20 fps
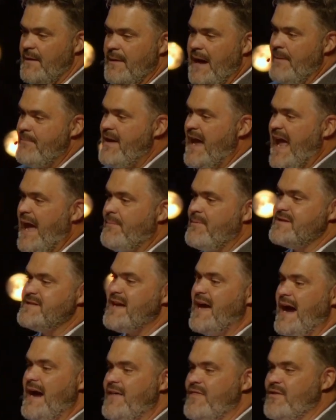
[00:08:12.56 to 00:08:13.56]
I became a
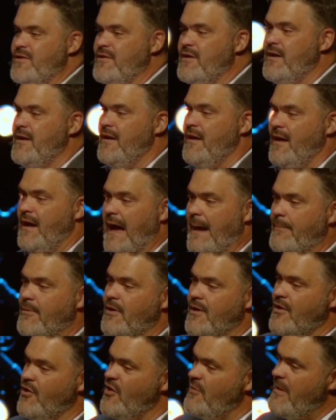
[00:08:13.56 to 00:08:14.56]
tither, I'm
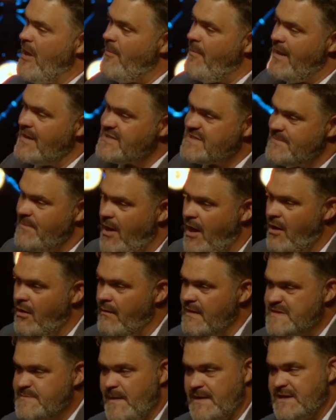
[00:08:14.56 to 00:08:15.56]
going to go to the mailbox tomorrow,
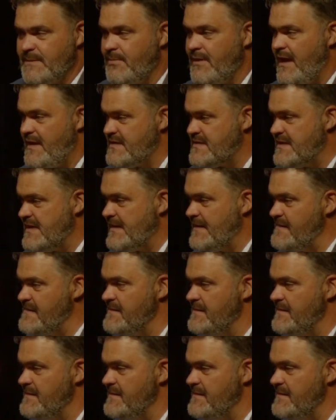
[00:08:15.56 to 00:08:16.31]
expect a blessing.